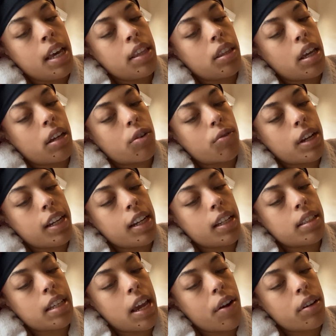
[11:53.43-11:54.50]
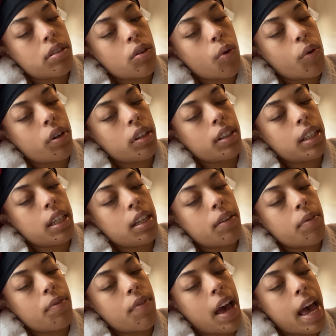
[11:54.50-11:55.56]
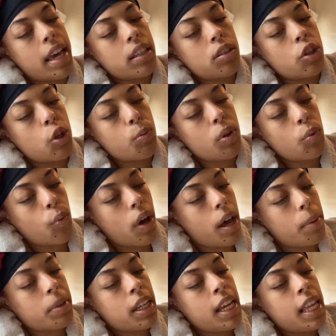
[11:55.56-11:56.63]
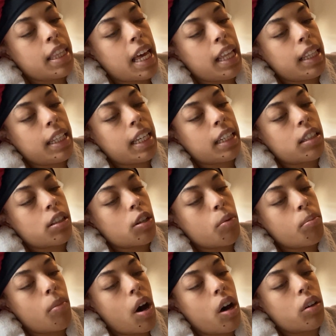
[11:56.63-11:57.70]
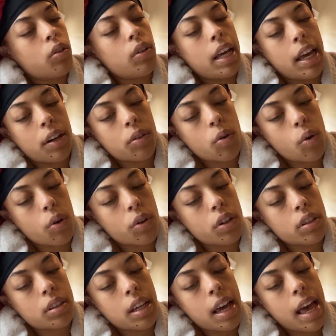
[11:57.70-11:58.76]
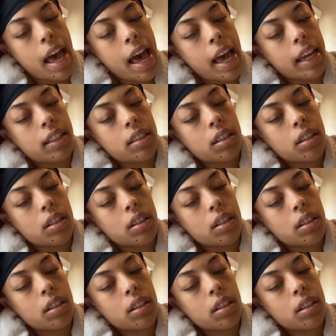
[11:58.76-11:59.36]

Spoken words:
They created a territorially vast human web that linked the Mongol headquarters at